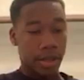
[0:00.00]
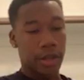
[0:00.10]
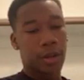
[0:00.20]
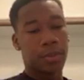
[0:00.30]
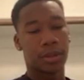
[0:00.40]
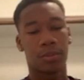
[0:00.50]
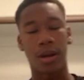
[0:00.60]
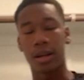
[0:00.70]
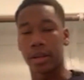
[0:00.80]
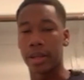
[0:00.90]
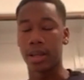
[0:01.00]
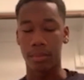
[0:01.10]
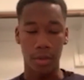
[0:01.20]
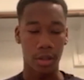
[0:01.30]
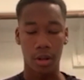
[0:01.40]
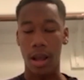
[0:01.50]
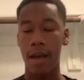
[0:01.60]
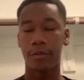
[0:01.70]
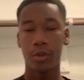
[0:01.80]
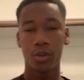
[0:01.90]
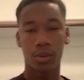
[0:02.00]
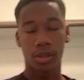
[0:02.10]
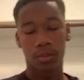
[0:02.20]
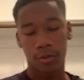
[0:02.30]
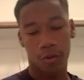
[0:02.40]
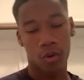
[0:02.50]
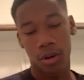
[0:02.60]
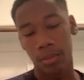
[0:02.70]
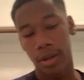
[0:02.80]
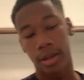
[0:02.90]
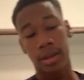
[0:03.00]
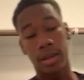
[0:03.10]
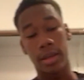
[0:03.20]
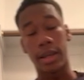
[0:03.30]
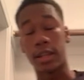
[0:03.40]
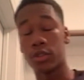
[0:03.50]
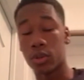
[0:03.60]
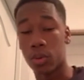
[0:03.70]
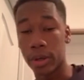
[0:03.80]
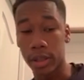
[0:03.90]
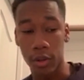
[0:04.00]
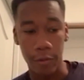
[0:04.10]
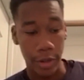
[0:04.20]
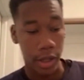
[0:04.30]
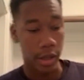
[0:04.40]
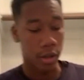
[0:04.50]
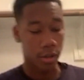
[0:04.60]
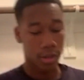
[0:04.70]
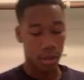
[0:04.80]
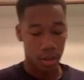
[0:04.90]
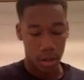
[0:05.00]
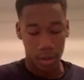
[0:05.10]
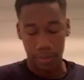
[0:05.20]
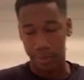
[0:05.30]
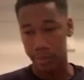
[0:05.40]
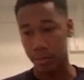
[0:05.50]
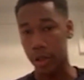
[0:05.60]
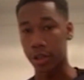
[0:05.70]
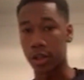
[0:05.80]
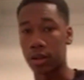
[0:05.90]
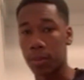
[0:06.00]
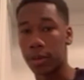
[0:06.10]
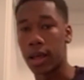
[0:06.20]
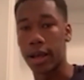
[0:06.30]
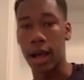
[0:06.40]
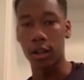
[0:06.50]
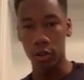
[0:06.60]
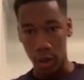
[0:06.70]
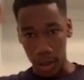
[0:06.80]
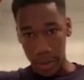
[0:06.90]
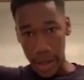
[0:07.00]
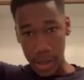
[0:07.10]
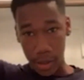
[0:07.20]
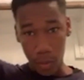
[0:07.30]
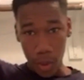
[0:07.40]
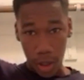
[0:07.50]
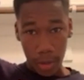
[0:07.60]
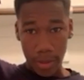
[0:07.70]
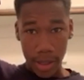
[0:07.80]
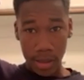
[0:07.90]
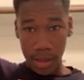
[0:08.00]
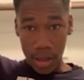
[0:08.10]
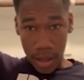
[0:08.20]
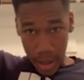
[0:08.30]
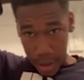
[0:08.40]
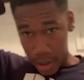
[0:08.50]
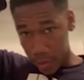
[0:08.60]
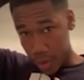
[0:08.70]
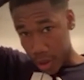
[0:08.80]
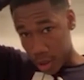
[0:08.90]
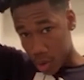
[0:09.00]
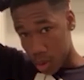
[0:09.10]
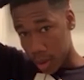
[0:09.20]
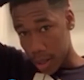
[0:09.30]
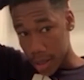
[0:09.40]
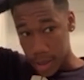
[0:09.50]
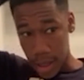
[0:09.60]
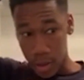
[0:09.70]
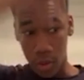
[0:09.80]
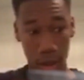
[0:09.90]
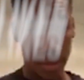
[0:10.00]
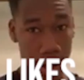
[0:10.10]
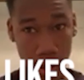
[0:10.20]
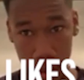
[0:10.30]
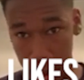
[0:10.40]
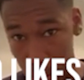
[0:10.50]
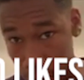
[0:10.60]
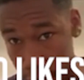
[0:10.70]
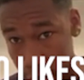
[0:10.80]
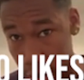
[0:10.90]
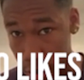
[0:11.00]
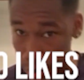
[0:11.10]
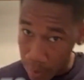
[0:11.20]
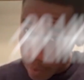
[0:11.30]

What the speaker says: yeah, you can put the product in either after you twist or before. But yeah, this is a quick little video, so make sure I drop a like. I'll do updates. If you want updates, get this video to 20 likes and I'll do updates. You can see my hair starting to